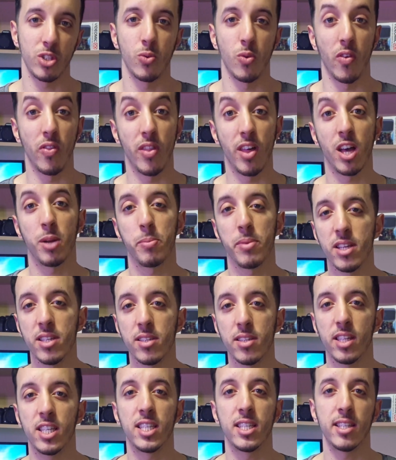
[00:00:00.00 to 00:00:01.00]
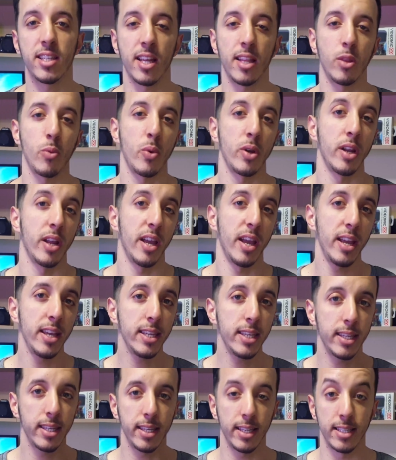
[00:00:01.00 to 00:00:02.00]
What that means is that when
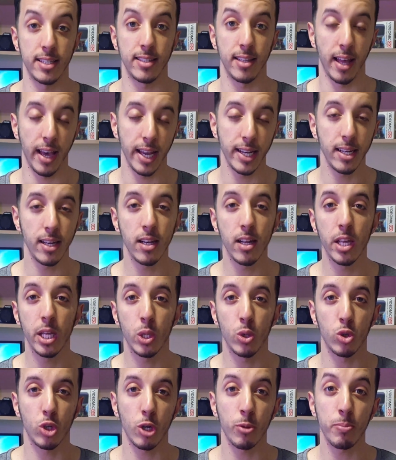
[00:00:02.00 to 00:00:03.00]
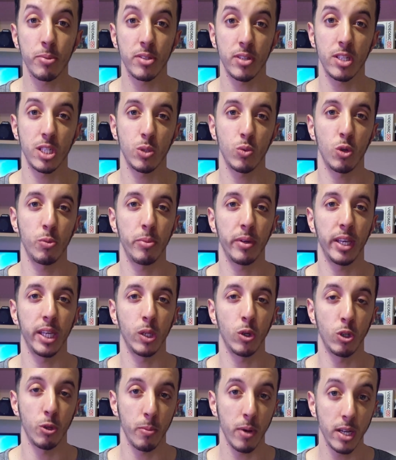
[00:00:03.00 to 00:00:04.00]
AE is idle, your composition will begin
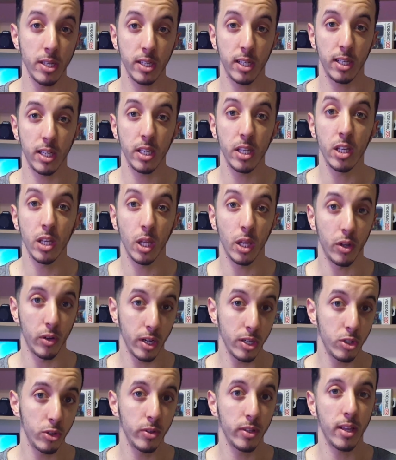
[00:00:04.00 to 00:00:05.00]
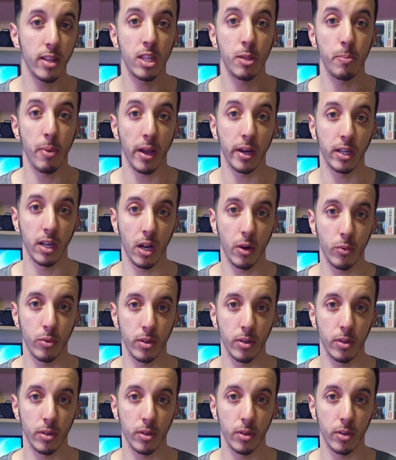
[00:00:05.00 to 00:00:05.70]
automatically rendering in the background.